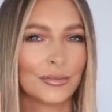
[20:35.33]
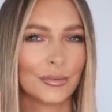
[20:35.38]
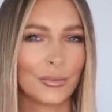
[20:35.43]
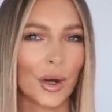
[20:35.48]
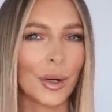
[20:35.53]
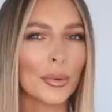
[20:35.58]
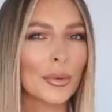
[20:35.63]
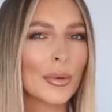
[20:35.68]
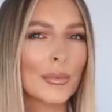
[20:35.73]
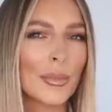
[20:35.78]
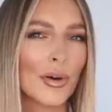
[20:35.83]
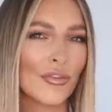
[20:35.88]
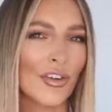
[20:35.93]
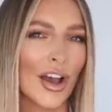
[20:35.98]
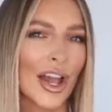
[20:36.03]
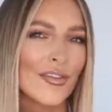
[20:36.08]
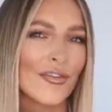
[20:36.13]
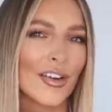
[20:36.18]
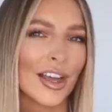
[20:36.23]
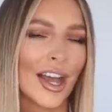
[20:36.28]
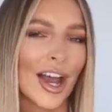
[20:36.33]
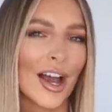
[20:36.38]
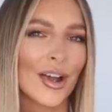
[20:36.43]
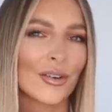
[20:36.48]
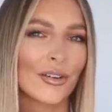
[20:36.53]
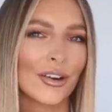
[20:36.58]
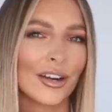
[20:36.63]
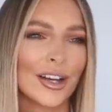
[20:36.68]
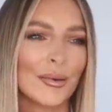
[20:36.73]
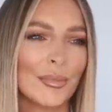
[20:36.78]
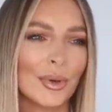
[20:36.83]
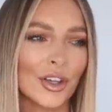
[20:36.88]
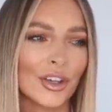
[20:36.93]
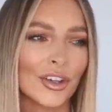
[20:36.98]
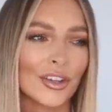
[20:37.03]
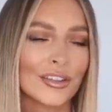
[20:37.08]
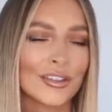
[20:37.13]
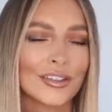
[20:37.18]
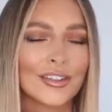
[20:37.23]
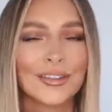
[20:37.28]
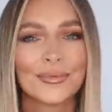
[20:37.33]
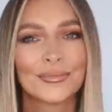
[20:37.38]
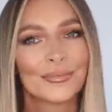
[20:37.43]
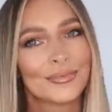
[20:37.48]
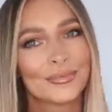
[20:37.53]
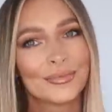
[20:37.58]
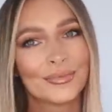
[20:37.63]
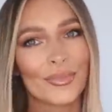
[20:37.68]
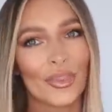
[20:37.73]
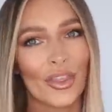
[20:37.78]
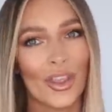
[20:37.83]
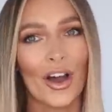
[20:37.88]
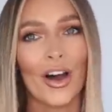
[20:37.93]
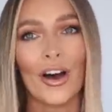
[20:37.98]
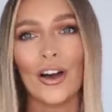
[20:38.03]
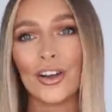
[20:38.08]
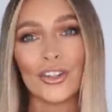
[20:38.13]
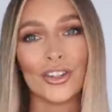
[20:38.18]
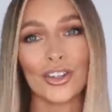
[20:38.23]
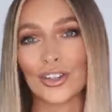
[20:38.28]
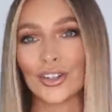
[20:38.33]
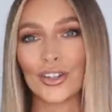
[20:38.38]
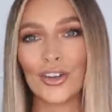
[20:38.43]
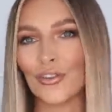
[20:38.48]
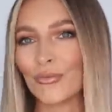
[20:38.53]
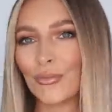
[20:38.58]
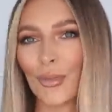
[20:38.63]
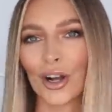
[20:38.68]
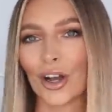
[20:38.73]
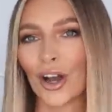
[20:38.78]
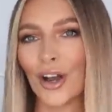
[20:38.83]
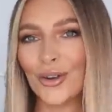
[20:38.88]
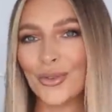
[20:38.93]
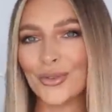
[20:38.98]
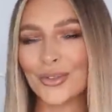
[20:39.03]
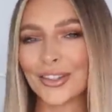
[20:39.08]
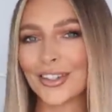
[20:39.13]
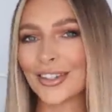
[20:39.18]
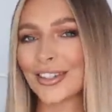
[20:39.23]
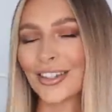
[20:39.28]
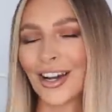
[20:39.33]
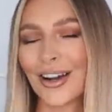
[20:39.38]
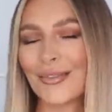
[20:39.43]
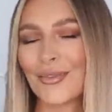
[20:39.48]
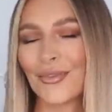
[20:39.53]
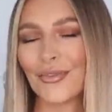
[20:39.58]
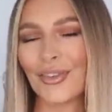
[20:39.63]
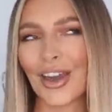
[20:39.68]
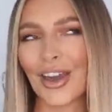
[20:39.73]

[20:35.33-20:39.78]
Probably my favourite category because I just love my coats this time of